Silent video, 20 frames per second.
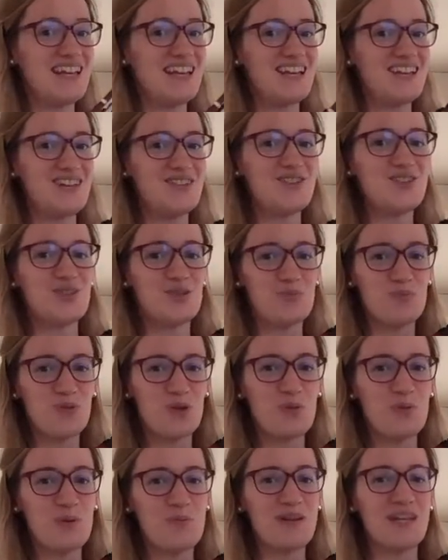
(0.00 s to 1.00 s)
you should
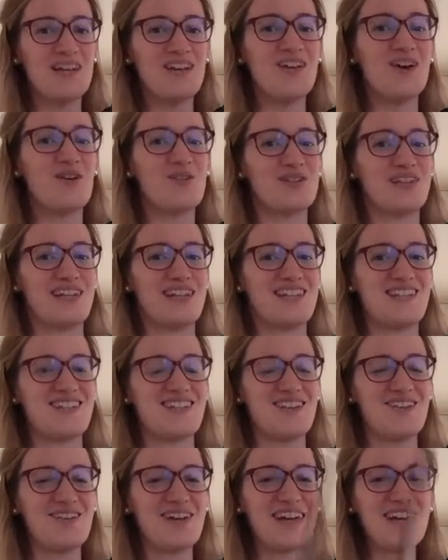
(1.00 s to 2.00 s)
probably know this.
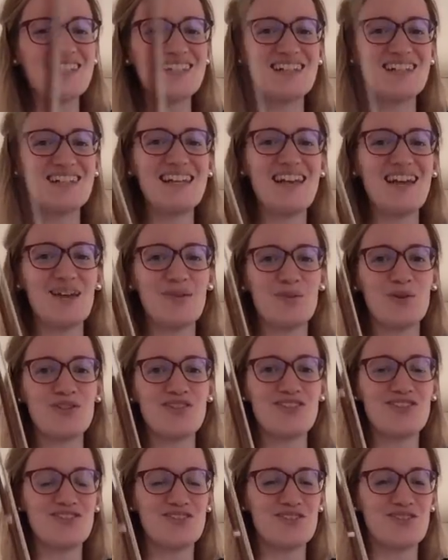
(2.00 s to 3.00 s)
So actually, I want
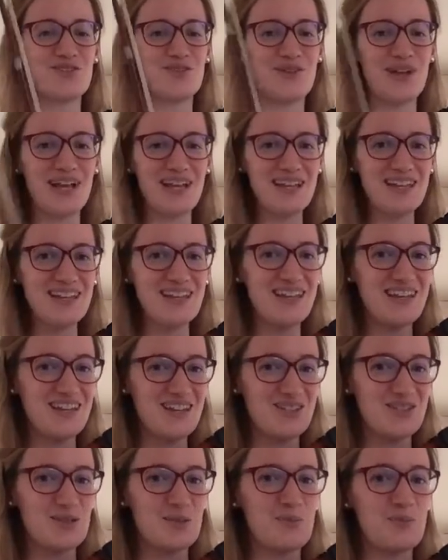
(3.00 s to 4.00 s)
you to try
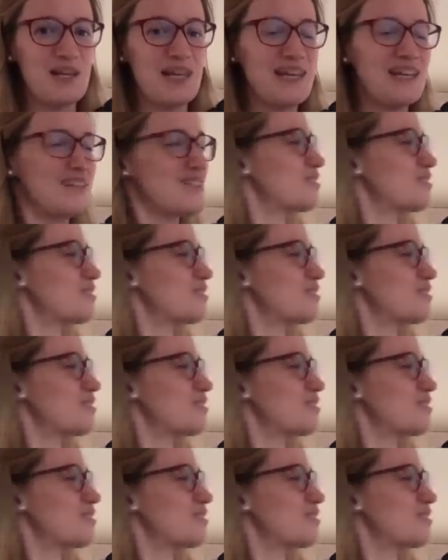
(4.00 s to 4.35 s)
to play this